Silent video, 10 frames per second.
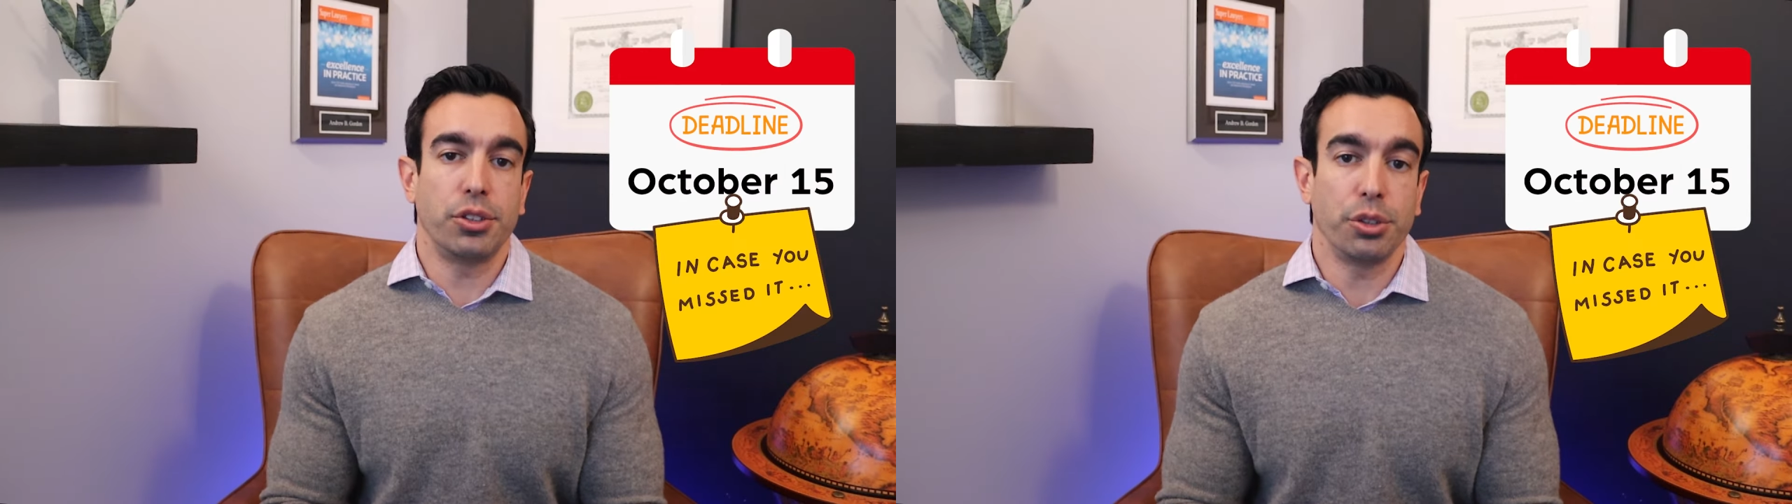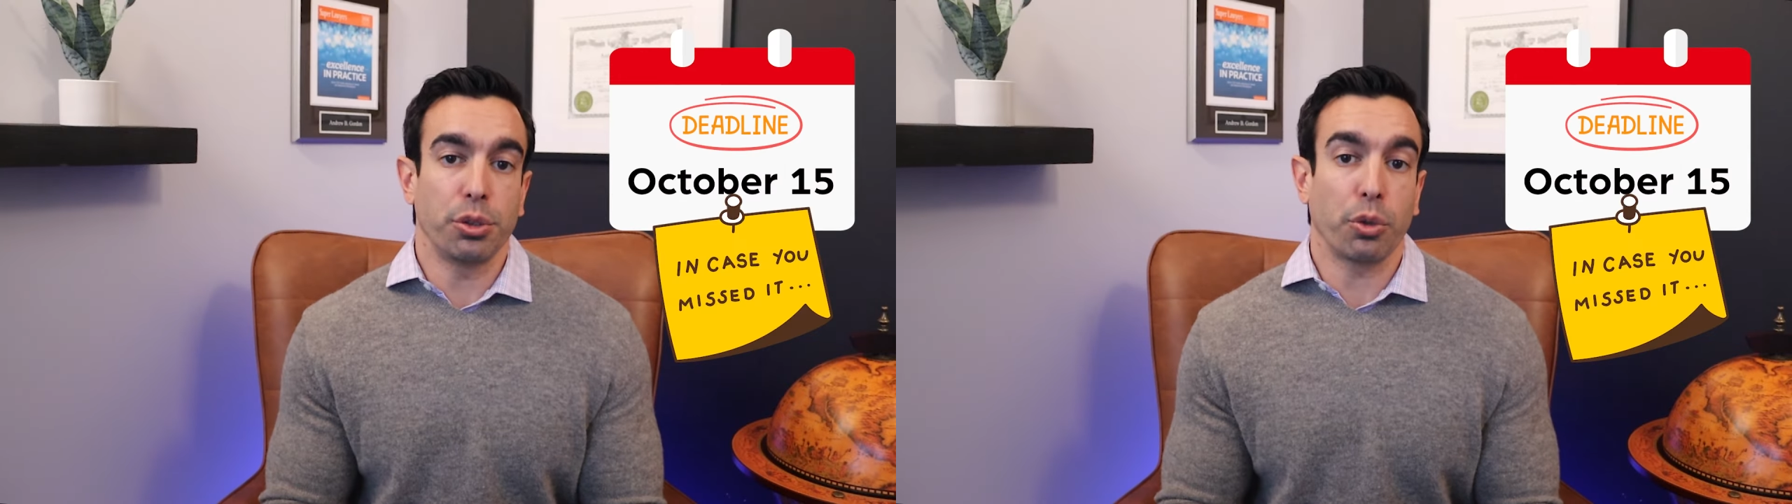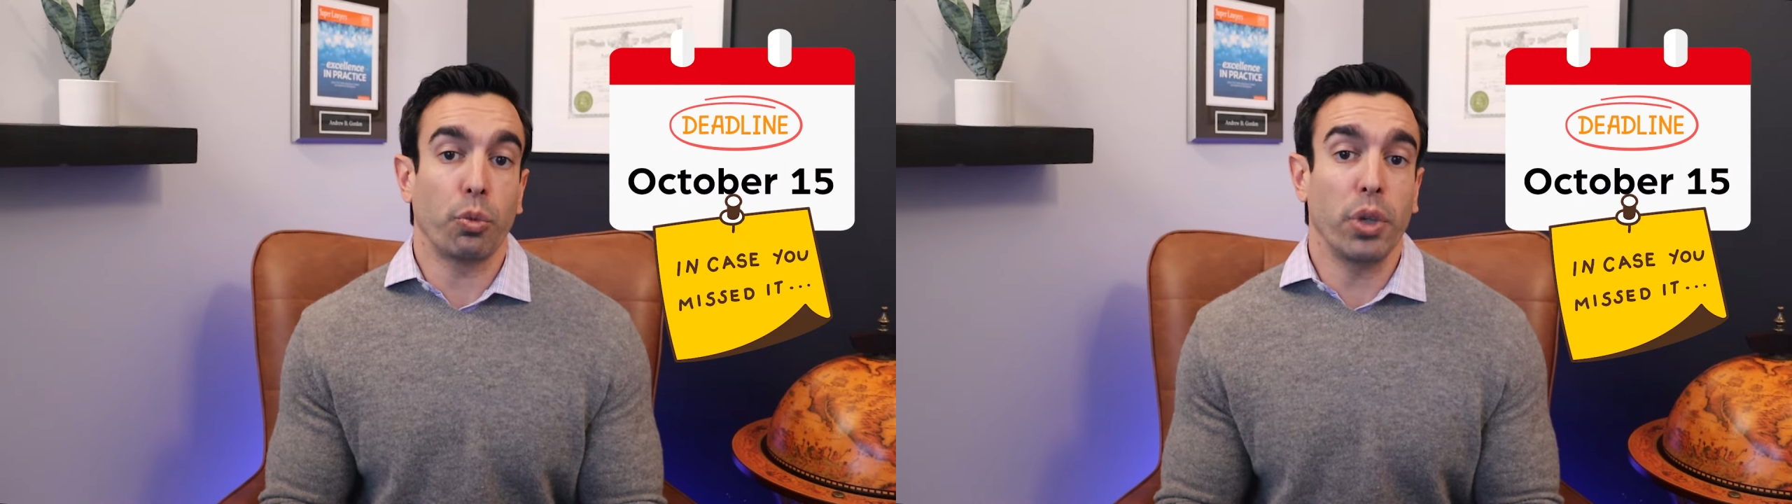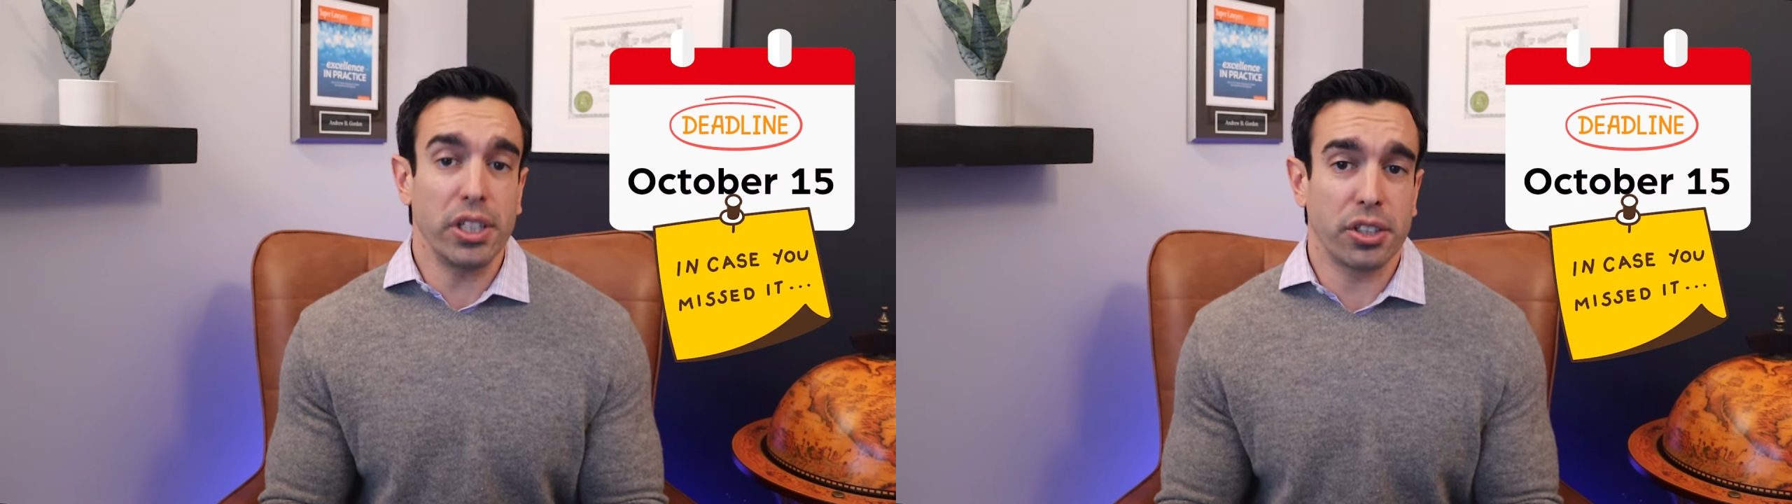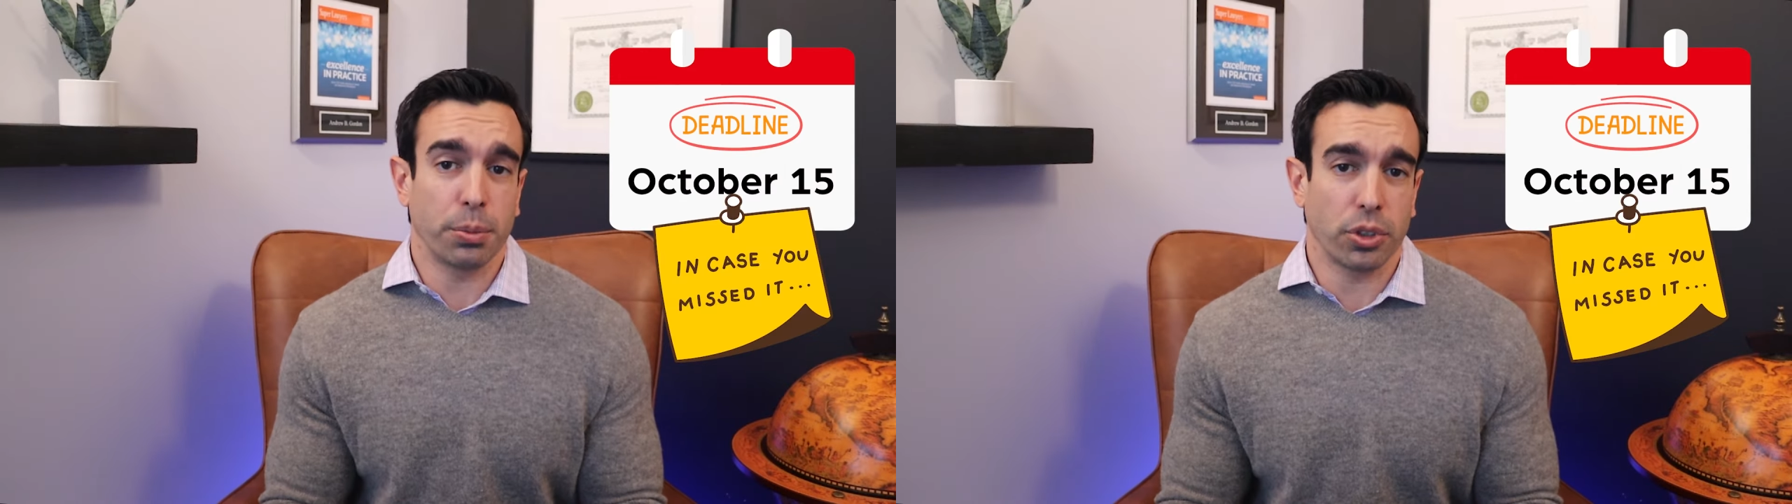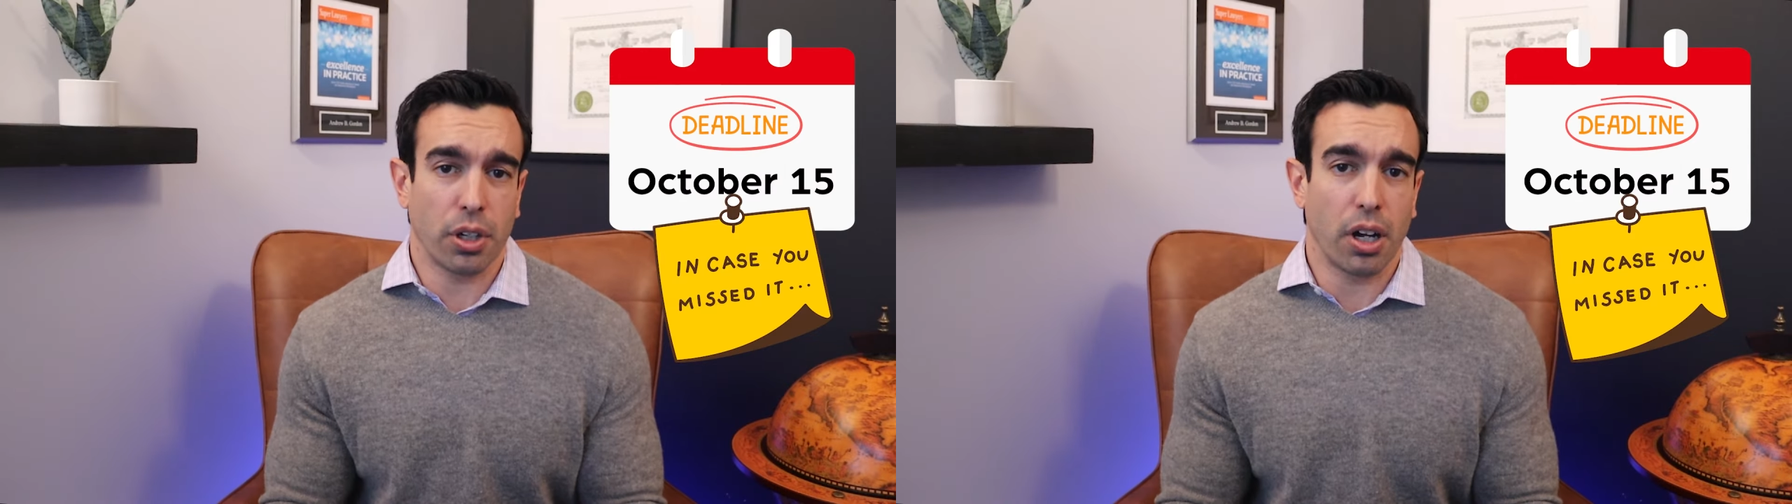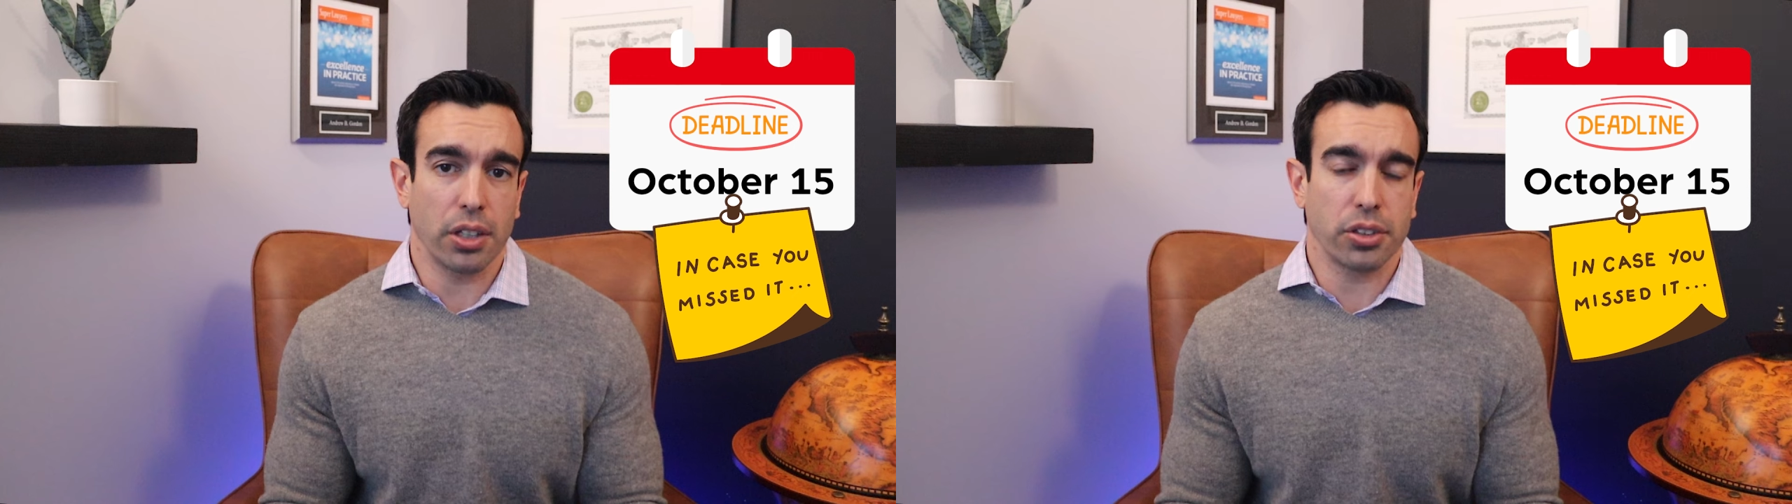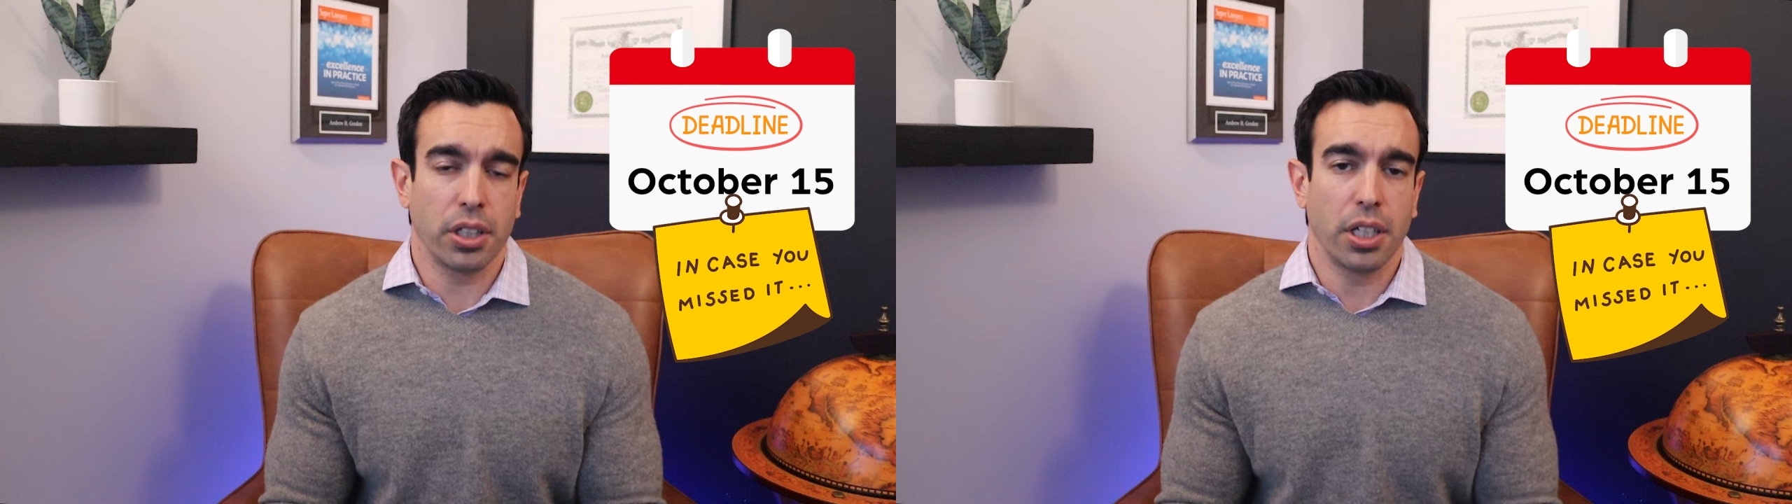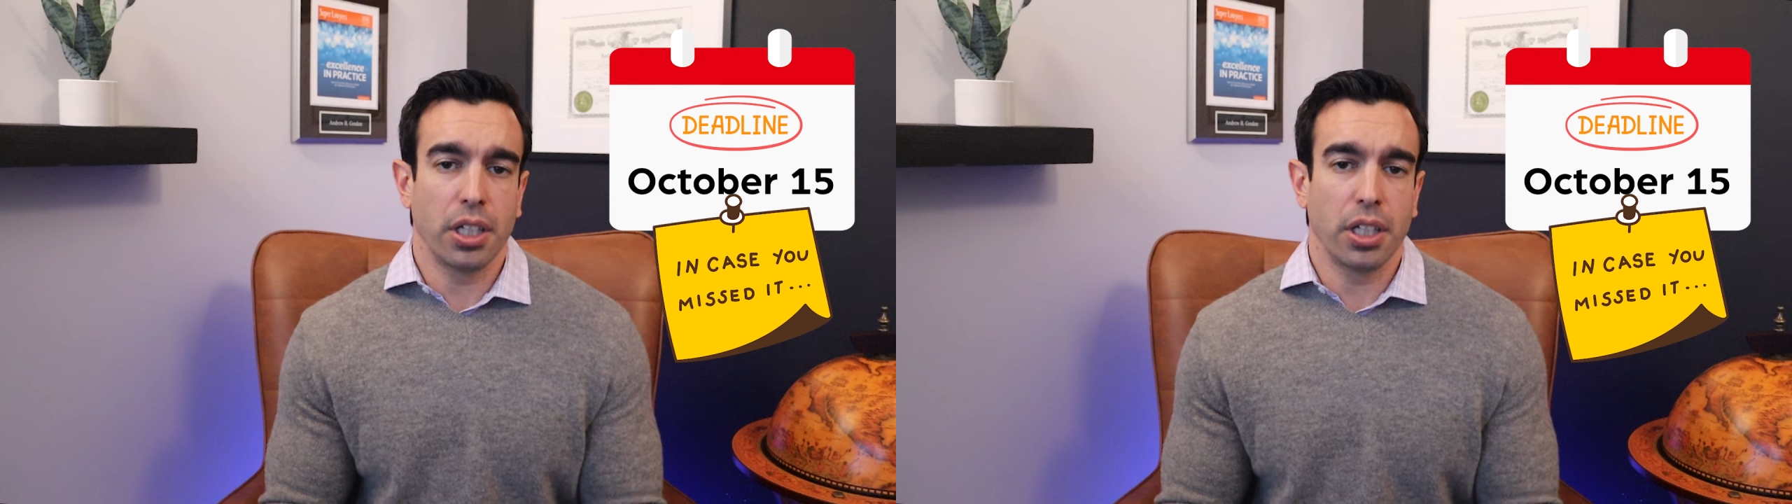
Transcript: due to a reasonable cause,